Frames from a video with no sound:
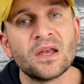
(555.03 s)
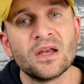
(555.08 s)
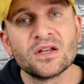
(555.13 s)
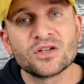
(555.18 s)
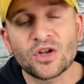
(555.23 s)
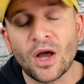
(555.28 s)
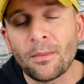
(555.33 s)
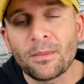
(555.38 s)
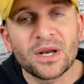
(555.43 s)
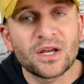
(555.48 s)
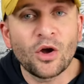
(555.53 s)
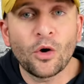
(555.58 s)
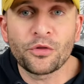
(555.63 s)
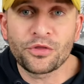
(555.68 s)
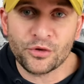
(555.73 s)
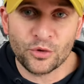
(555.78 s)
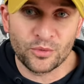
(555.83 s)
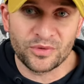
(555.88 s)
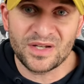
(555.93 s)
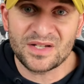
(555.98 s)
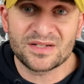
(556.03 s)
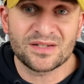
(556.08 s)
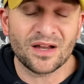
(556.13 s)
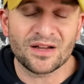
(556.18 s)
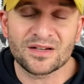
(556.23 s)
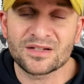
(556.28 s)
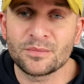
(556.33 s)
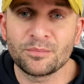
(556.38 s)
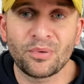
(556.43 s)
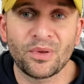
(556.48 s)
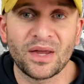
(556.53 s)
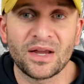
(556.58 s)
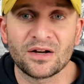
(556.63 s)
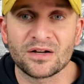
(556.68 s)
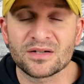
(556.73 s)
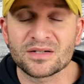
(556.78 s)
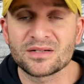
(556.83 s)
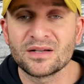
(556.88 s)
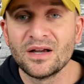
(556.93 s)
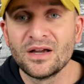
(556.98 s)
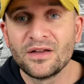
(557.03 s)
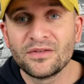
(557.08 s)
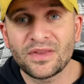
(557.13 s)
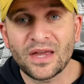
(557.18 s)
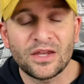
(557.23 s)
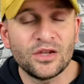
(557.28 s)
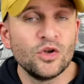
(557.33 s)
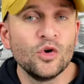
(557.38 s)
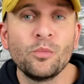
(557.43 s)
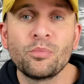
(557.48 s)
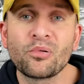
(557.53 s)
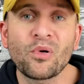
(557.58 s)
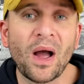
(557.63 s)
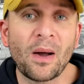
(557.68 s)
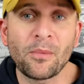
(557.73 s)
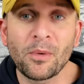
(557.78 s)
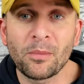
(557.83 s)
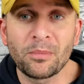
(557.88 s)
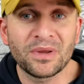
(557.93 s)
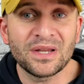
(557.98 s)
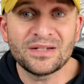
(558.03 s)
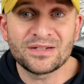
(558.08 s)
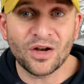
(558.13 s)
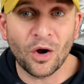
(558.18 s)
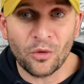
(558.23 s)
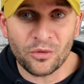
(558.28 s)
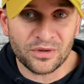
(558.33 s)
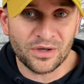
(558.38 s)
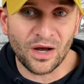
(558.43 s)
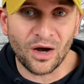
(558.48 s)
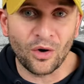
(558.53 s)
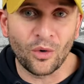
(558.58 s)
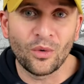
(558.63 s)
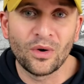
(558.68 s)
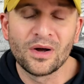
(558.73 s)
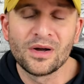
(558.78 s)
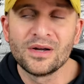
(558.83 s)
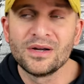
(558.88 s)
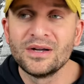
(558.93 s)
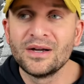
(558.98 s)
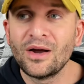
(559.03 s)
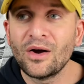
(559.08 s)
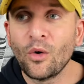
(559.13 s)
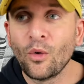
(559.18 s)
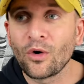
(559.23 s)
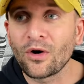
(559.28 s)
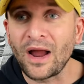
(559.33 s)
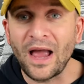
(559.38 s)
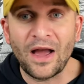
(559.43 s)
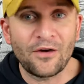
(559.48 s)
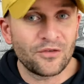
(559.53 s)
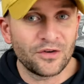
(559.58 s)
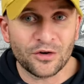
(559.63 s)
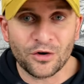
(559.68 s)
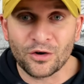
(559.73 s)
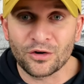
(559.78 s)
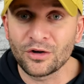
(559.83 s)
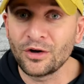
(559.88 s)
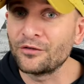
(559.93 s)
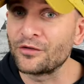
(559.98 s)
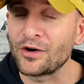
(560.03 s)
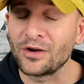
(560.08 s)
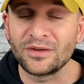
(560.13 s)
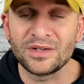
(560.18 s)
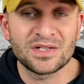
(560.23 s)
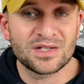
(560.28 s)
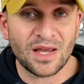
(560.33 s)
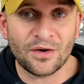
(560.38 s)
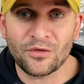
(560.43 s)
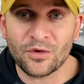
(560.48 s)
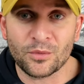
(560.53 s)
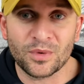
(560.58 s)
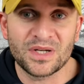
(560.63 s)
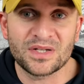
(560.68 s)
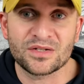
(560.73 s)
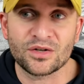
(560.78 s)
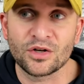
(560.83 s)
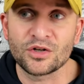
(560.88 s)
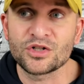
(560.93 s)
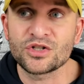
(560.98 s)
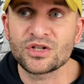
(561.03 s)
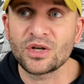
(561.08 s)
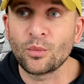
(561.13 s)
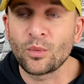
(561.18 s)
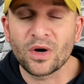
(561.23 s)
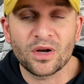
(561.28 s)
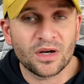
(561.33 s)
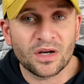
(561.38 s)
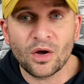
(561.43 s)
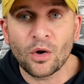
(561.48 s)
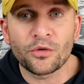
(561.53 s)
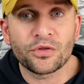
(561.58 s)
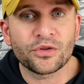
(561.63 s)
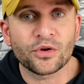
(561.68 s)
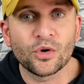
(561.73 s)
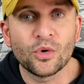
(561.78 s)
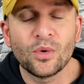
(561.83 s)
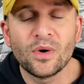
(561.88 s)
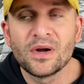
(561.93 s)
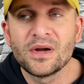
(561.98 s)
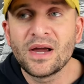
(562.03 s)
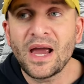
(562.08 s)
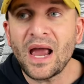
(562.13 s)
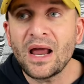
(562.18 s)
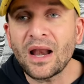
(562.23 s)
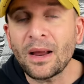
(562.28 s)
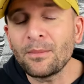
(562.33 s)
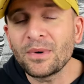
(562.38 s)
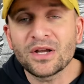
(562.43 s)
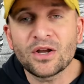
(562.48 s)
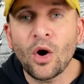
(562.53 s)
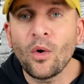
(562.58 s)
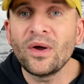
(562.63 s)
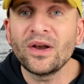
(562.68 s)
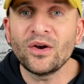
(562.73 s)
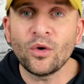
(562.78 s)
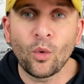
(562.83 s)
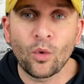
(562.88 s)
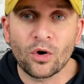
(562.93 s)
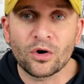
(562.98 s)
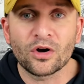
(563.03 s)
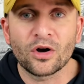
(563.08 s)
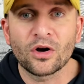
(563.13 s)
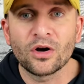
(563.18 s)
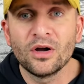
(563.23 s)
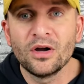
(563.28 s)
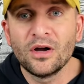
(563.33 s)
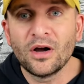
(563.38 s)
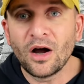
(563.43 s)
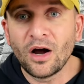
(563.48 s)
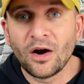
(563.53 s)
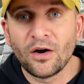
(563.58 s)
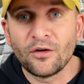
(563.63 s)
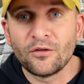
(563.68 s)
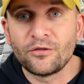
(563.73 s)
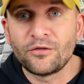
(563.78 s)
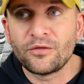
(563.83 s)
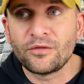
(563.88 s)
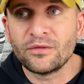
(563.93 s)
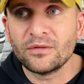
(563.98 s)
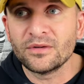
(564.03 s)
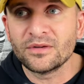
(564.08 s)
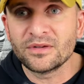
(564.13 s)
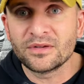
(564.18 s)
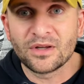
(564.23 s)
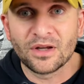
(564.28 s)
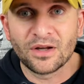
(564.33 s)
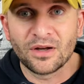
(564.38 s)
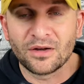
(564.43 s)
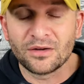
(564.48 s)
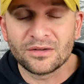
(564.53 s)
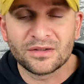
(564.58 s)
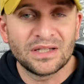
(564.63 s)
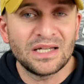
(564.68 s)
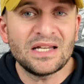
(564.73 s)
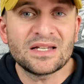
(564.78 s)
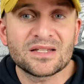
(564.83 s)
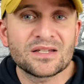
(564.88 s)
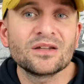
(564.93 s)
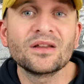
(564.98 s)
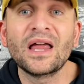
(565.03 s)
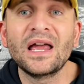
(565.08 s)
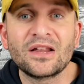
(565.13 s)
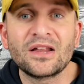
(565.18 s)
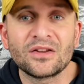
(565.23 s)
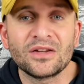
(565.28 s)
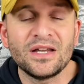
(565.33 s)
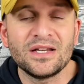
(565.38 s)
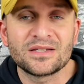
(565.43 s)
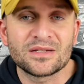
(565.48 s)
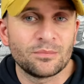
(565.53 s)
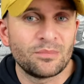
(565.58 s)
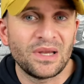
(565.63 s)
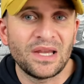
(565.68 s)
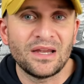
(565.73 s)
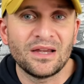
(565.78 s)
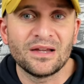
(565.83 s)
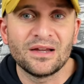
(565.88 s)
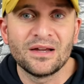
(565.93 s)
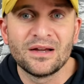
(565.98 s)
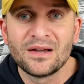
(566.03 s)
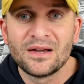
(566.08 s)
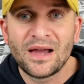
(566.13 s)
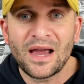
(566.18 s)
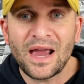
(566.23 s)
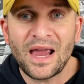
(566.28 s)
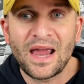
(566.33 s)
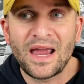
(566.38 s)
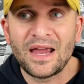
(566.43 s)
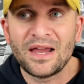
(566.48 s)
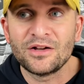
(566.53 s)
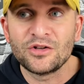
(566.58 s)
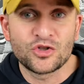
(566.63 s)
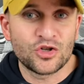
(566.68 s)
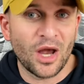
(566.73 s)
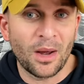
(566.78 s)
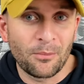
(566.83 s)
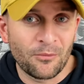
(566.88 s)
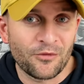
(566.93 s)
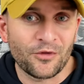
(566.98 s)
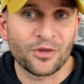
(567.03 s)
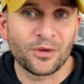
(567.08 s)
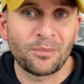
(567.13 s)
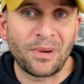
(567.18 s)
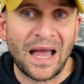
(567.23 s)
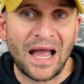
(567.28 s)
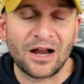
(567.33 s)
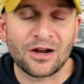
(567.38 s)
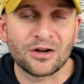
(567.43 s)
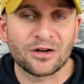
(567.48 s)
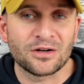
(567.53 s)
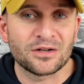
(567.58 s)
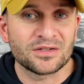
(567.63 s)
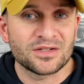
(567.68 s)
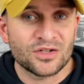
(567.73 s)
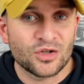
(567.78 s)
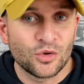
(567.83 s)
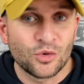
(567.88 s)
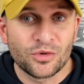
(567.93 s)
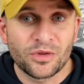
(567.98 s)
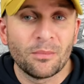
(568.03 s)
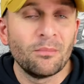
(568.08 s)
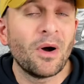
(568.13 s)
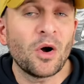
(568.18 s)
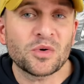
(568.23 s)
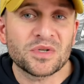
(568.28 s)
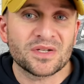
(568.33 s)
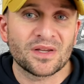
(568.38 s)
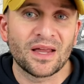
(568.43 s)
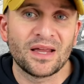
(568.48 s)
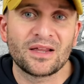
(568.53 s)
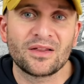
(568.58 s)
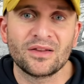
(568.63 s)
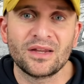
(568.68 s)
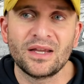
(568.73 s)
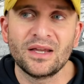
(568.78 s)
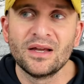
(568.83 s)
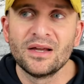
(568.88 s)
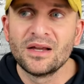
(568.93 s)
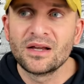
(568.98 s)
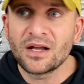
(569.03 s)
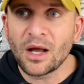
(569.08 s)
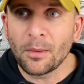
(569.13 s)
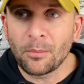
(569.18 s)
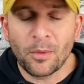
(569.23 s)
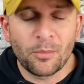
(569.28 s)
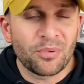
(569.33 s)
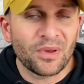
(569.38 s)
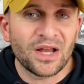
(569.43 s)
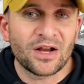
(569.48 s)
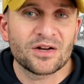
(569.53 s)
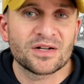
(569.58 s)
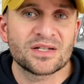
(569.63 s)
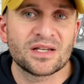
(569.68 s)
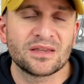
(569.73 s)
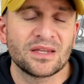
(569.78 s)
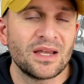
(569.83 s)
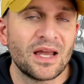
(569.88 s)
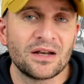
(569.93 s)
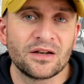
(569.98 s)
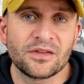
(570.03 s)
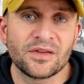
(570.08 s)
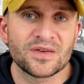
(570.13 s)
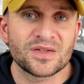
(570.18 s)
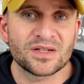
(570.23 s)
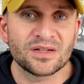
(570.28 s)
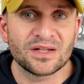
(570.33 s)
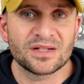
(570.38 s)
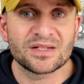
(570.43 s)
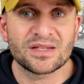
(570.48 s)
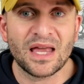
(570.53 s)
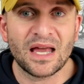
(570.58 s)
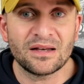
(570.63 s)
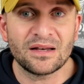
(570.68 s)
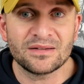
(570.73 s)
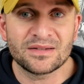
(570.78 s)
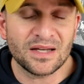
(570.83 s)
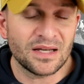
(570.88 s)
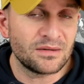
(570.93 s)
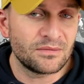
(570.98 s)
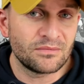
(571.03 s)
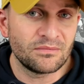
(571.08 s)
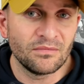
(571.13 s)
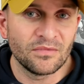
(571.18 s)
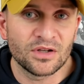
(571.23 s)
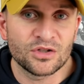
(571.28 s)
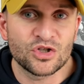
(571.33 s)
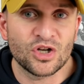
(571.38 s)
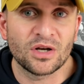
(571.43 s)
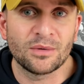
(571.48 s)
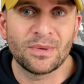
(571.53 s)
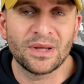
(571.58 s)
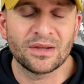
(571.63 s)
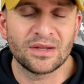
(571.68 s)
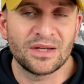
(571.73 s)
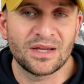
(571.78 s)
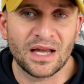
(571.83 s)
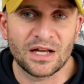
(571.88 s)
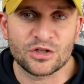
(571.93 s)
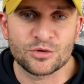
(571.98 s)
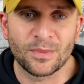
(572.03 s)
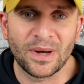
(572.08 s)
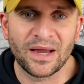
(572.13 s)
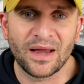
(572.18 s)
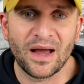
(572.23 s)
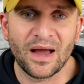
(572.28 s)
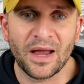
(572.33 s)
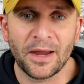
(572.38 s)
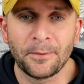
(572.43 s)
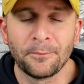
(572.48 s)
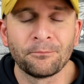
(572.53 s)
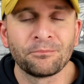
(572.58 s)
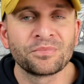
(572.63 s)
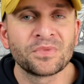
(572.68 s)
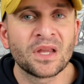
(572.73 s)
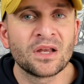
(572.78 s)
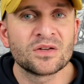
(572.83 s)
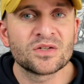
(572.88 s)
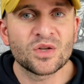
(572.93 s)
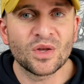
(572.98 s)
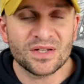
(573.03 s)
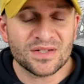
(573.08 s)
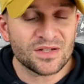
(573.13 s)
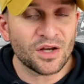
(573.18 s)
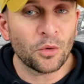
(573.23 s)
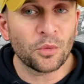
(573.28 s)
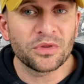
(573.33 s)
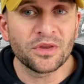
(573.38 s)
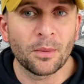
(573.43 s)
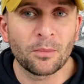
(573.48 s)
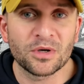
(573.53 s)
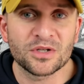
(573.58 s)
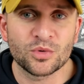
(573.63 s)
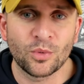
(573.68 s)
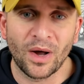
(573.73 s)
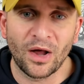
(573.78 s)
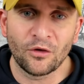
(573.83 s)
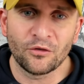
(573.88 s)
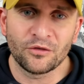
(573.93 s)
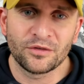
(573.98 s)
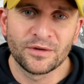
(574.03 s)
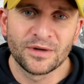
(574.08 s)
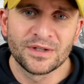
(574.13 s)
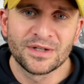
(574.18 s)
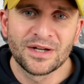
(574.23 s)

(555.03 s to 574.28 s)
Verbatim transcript: So I'm going to go through these dozen players that you probably don't know or haven't heard of, or at least haven't researched, and we're going to go through, and I'm going to go in order of the least likely to be a gem for the Packer to the most likely. A couple players at the end of this list that did legitimately catch my eye. So let's start with number twelve.